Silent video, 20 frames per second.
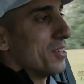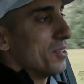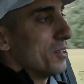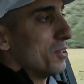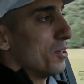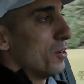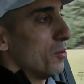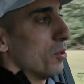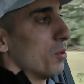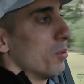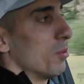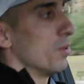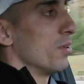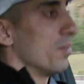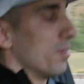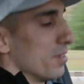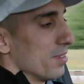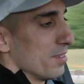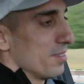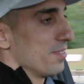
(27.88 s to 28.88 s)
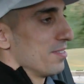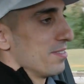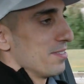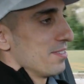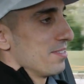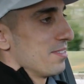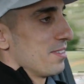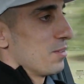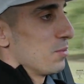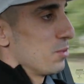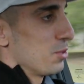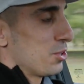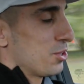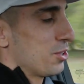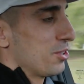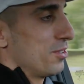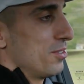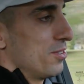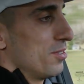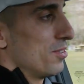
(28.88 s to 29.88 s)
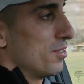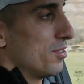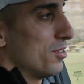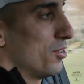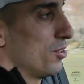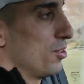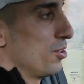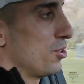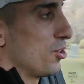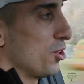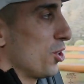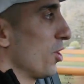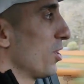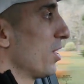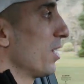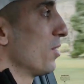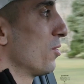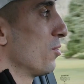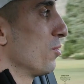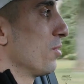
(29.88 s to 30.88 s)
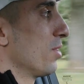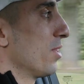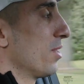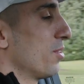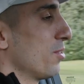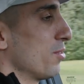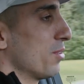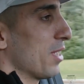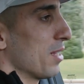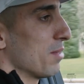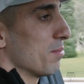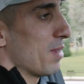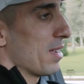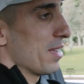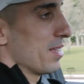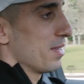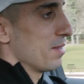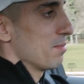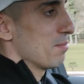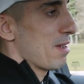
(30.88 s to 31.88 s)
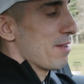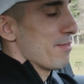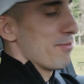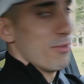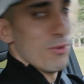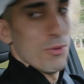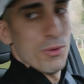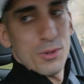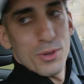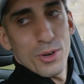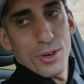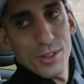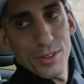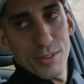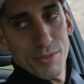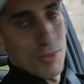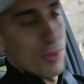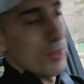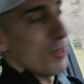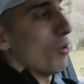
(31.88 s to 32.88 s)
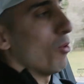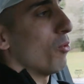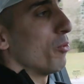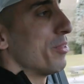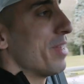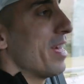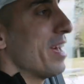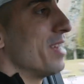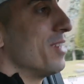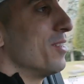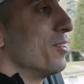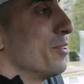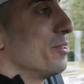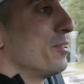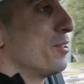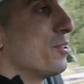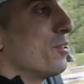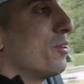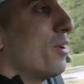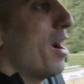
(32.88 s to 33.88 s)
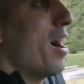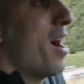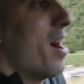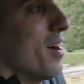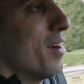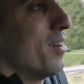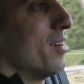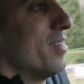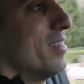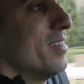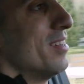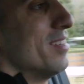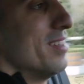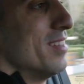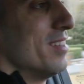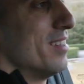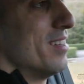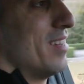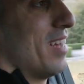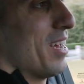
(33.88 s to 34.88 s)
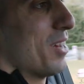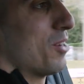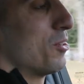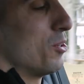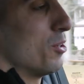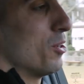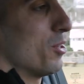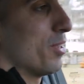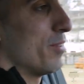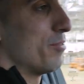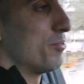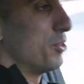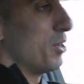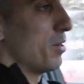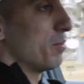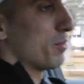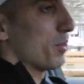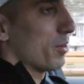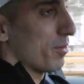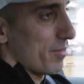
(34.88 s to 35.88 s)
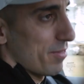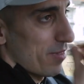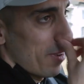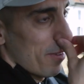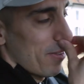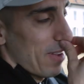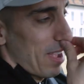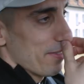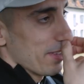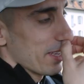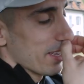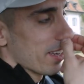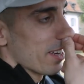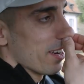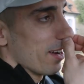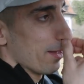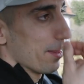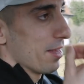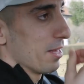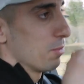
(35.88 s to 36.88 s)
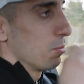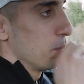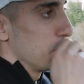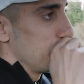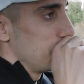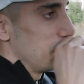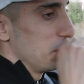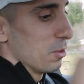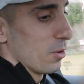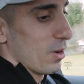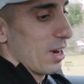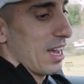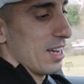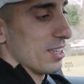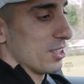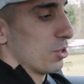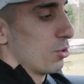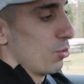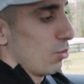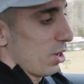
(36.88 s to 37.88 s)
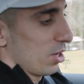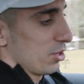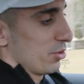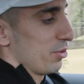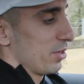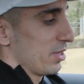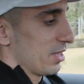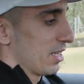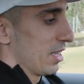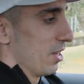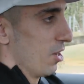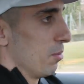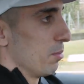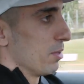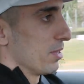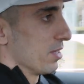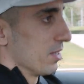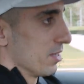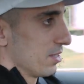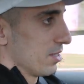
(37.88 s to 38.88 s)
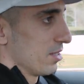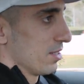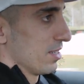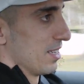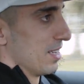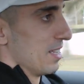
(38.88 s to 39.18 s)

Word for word: You know, we were uh, was just struggling to to get my my phone on for the whole day, you know. So I. Uh, I could not have dreamt of, of having a car that would, you know, last 200 kilometers.